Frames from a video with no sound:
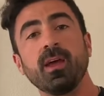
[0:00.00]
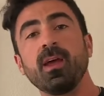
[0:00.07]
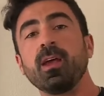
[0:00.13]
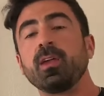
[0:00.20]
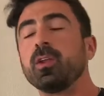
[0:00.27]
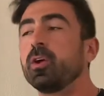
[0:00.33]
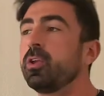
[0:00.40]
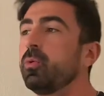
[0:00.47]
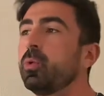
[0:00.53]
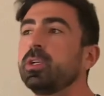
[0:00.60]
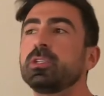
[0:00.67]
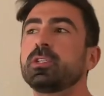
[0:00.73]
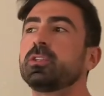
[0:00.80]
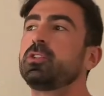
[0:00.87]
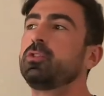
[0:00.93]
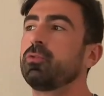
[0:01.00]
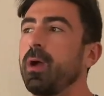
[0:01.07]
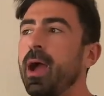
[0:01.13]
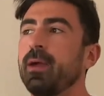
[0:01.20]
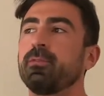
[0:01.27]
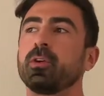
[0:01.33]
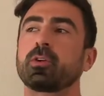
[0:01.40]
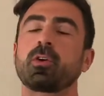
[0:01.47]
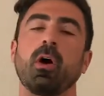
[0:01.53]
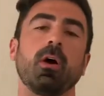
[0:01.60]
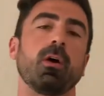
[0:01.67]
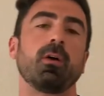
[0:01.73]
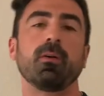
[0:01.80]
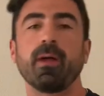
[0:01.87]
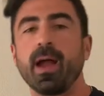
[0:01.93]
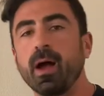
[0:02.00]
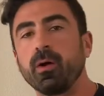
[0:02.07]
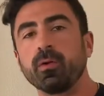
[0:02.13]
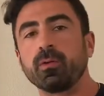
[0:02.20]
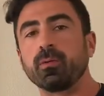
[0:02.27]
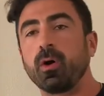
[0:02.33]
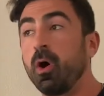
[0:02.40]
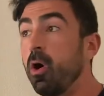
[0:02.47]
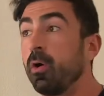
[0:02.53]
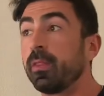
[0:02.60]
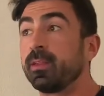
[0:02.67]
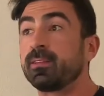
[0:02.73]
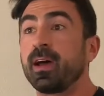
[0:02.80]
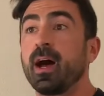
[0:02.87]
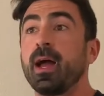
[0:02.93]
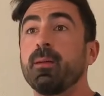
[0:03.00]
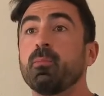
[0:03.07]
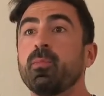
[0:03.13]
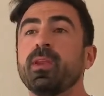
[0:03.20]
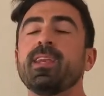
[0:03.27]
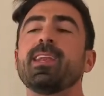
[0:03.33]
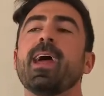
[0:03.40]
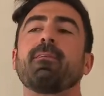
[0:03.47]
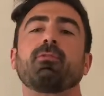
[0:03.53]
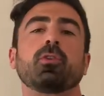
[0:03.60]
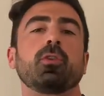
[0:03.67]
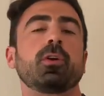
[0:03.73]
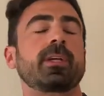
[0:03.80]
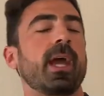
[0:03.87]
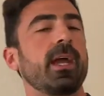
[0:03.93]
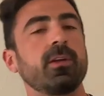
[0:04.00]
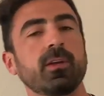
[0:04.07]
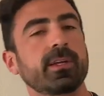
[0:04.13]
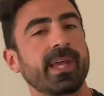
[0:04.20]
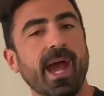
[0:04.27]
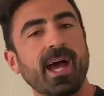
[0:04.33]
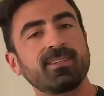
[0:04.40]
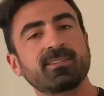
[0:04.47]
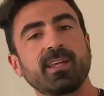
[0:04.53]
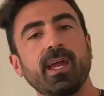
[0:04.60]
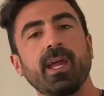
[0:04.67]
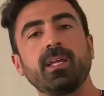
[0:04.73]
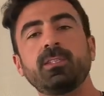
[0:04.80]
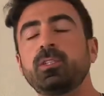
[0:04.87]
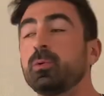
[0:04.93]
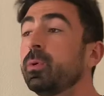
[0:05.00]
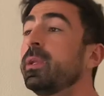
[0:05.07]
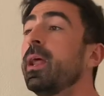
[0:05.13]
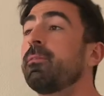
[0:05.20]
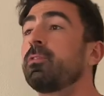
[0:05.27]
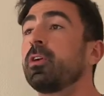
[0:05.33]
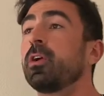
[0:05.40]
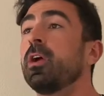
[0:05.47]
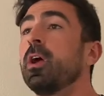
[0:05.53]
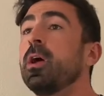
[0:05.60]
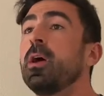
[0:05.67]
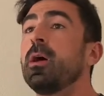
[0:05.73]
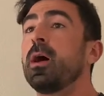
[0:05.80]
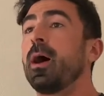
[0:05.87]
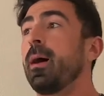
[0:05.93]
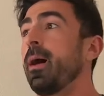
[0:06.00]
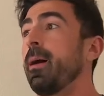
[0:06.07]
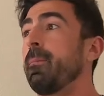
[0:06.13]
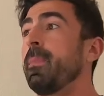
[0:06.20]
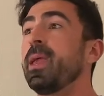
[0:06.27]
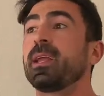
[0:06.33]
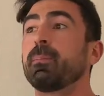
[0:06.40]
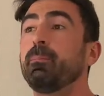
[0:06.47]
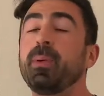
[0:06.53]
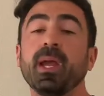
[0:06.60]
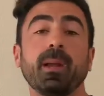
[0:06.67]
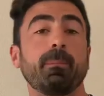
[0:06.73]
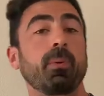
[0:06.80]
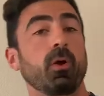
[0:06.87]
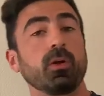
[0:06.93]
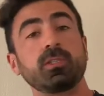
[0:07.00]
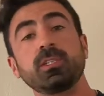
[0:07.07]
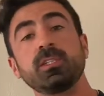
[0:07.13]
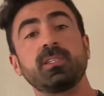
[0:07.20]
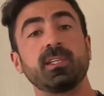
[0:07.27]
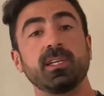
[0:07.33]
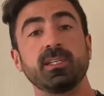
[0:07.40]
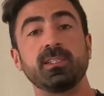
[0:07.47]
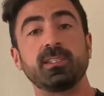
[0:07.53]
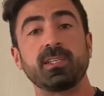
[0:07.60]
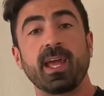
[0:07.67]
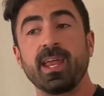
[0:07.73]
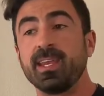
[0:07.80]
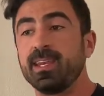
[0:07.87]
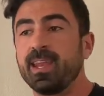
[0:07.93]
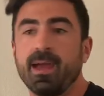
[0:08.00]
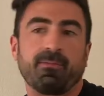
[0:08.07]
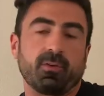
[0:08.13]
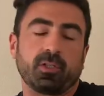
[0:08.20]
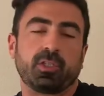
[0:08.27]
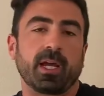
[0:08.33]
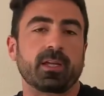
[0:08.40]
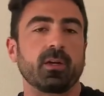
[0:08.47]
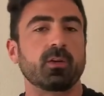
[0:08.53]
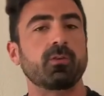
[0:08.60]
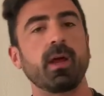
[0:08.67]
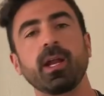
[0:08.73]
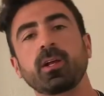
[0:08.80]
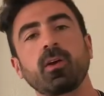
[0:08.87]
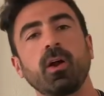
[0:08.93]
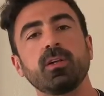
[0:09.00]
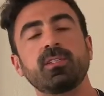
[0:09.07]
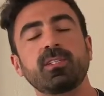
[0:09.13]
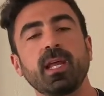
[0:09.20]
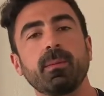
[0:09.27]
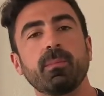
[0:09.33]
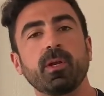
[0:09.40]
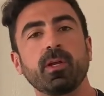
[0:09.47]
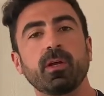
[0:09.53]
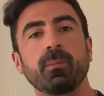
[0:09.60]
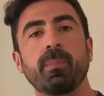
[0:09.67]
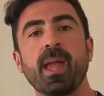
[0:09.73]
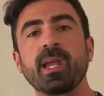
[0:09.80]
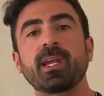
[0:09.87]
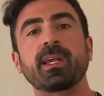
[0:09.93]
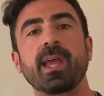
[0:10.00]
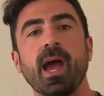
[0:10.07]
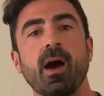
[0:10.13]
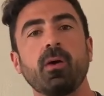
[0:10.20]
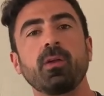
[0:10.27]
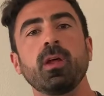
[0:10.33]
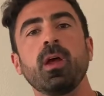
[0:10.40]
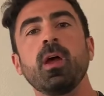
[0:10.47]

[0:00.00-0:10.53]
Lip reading: You know, you wouldn't just drive your car around all the time and never look at your gas gauge. You would never make big purchases and never check your credit card statement or your bank account.